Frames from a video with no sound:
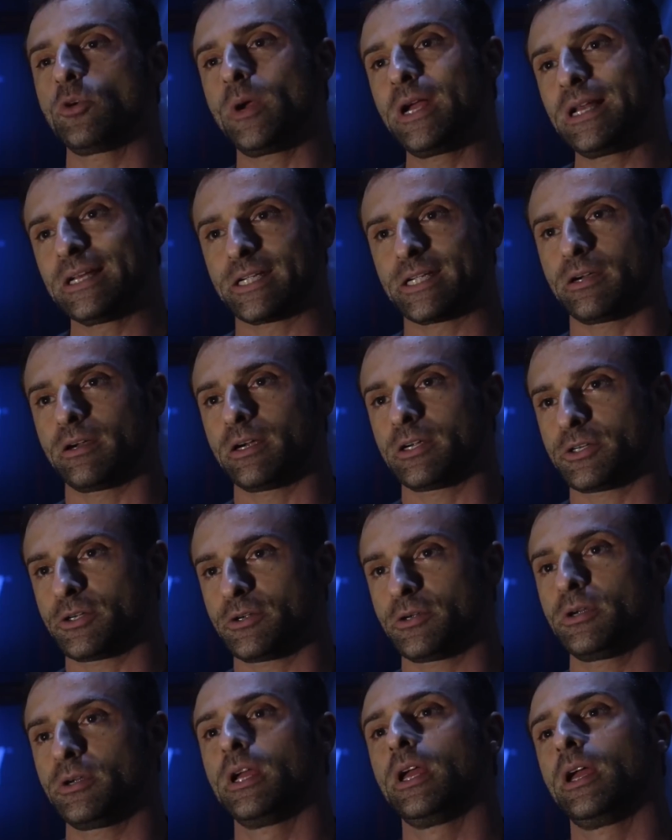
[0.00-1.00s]
or male
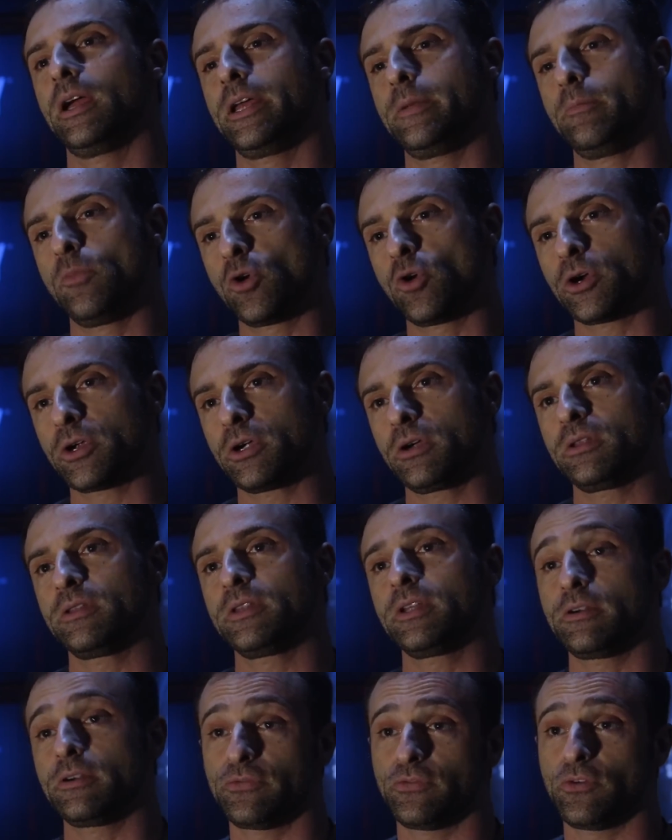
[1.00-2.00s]
character, and
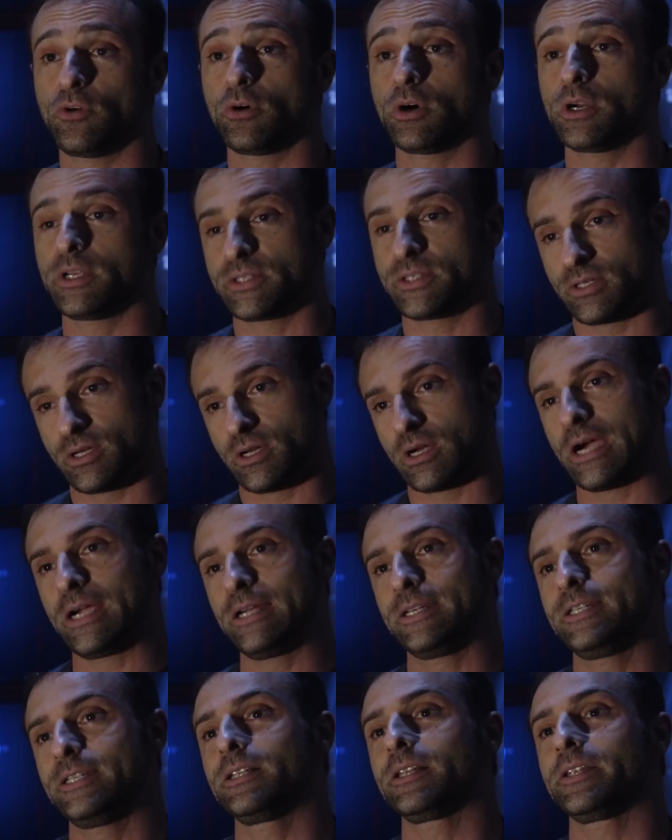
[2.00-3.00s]
Morgan therefore is an
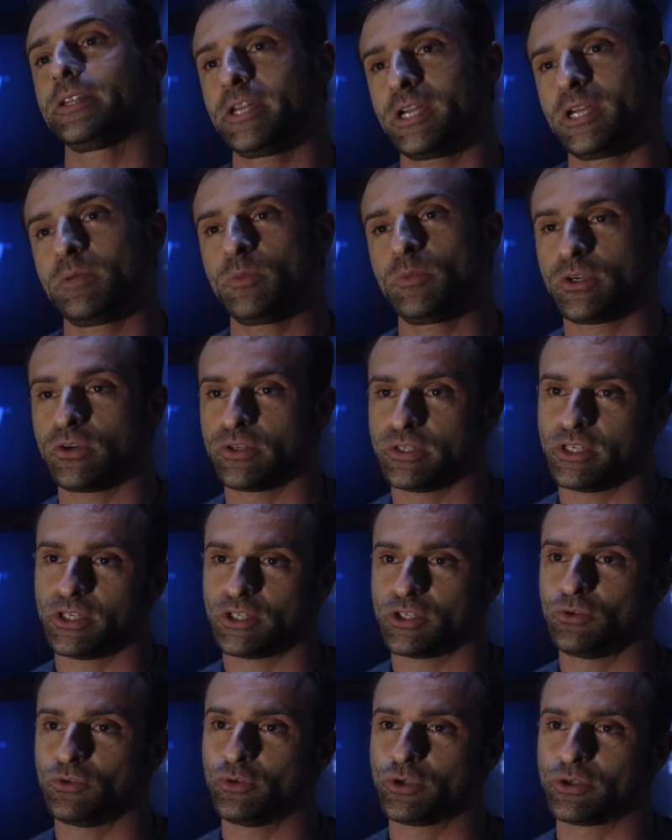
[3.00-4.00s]
ideal name because
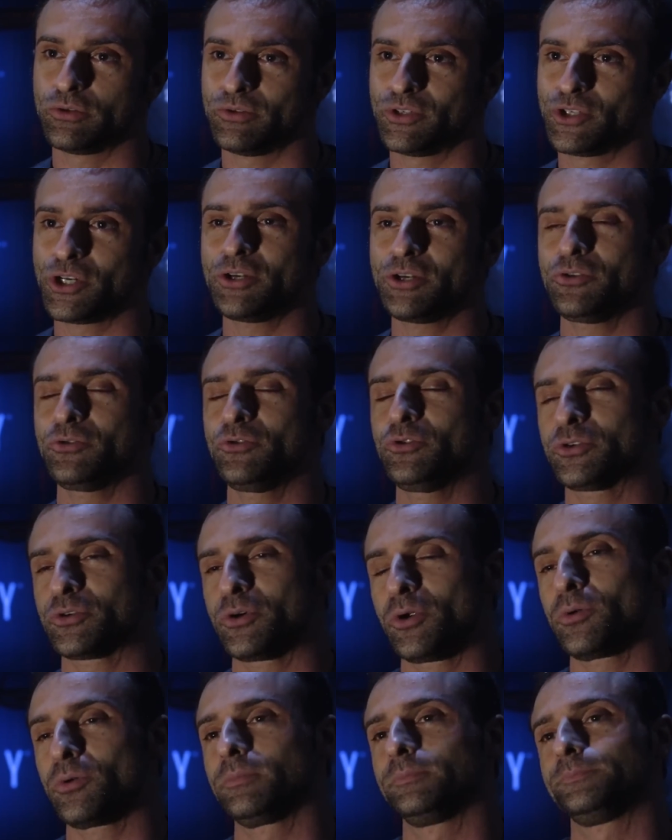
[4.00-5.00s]
it's gender
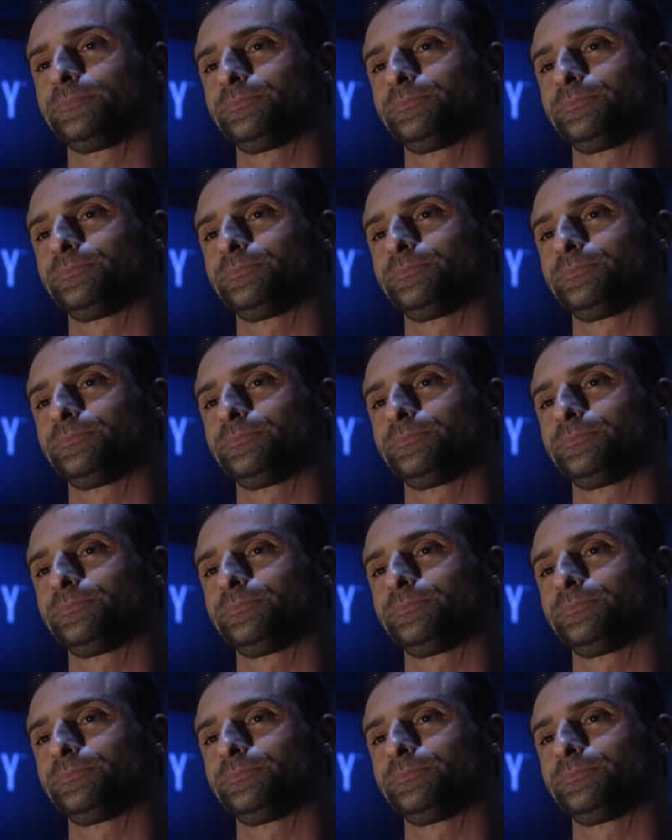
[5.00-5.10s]
neutral.